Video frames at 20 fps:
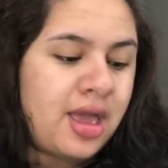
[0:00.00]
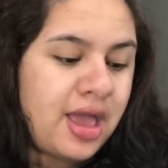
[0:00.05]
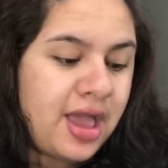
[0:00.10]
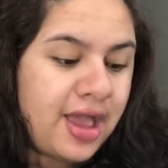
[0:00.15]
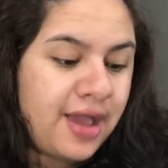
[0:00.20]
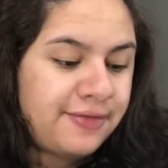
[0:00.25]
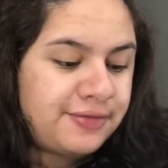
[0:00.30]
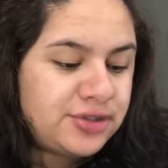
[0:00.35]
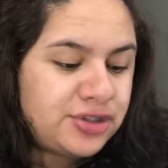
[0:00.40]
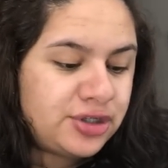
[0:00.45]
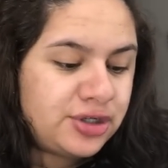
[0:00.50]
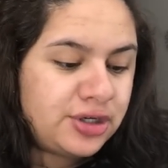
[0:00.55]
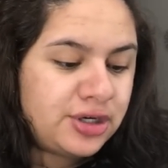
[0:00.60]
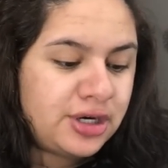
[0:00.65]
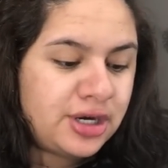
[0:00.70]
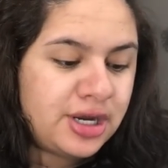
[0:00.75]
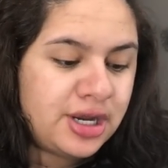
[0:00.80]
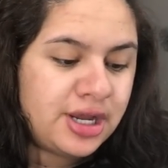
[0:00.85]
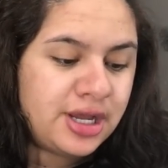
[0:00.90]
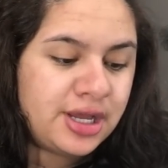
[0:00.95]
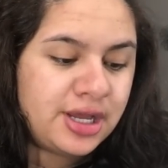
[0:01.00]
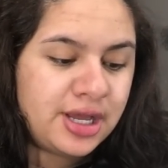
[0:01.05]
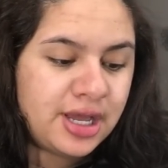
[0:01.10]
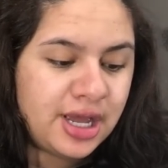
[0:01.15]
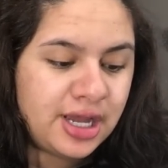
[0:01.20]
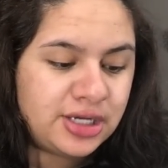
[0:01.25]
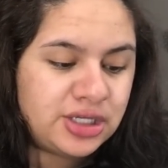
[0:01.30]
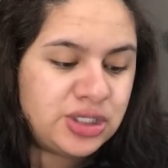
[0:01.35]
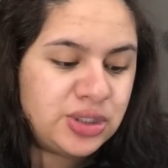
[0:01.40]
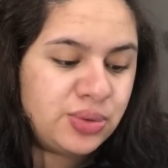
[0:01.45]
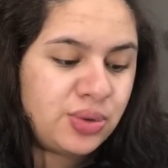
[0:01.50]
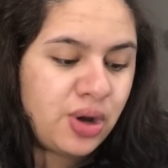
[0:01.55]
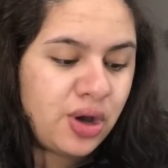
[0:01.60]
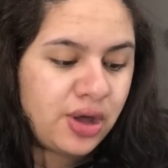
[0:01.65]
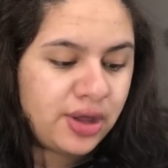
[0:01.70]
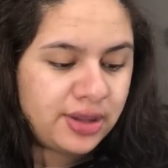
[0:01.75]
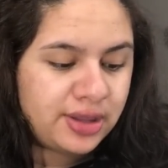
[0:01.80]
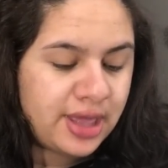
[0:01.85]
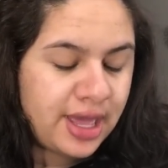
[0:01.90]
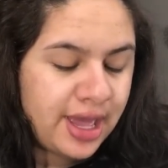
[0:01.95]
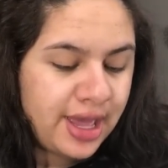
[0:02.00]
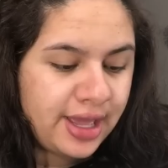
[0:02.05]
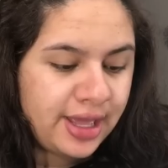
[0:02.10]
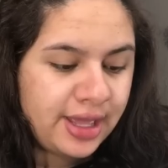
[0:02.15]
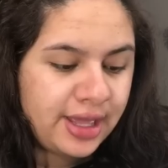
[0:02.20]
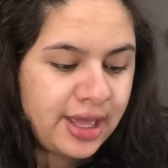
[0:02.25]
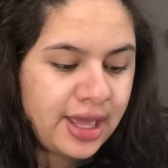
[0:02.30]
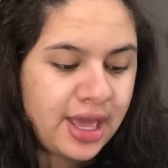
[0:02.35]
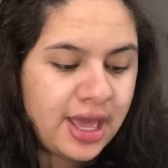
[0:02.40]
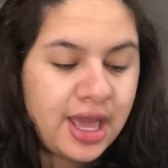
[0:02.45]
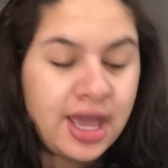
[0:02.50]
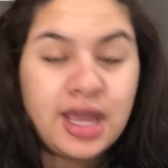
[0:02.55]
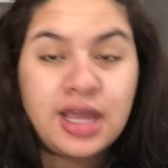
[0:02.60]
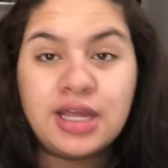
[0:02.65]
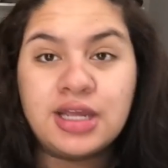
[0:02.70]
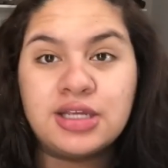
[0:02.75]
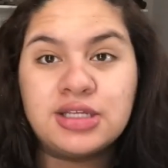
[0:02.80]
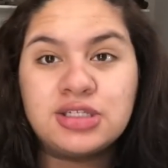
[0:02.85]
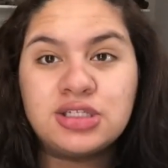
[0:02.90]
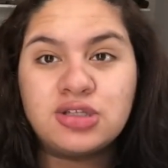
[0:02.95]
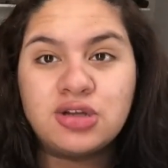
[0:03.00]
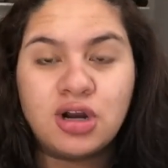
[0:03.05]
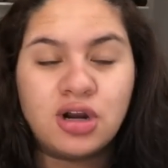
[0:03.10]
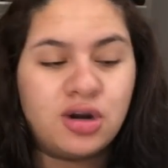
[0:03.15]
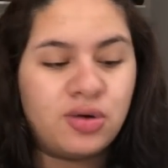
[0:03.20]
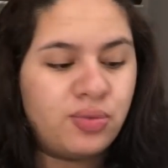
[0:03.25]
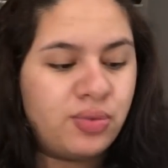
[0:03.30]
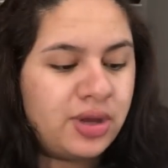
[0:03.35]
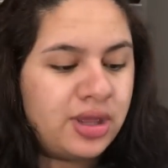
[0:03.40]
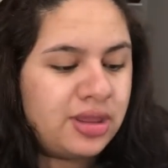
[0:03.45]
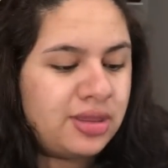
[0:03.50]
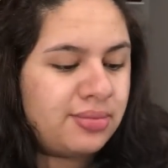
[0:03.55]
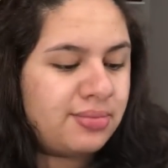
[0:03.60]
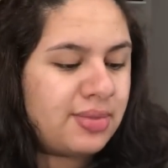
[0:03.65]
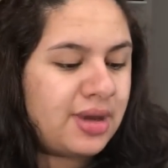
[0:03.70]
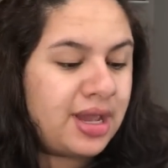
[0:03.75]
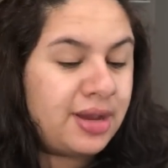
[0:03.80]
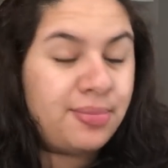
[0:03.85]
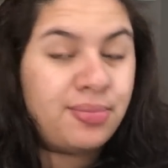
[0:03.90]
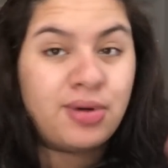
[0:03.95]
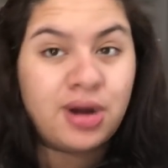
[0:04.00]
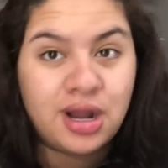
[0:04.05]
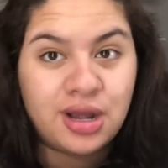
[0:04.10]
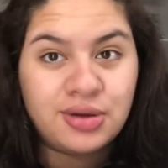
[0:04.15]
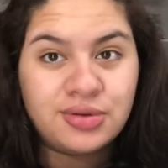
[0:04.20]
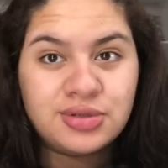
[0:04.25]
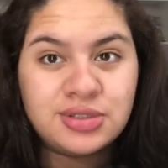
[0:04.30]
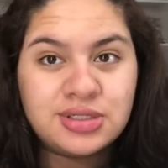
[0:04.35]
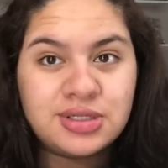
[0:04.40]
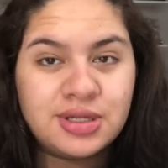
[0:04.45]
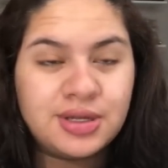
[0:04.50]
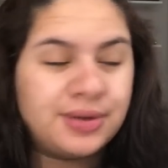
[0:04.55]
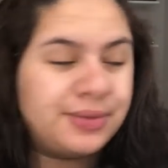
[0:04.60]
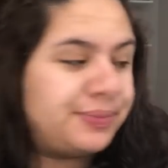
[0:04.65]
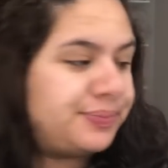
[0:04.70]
After I do all that, I start with my brows.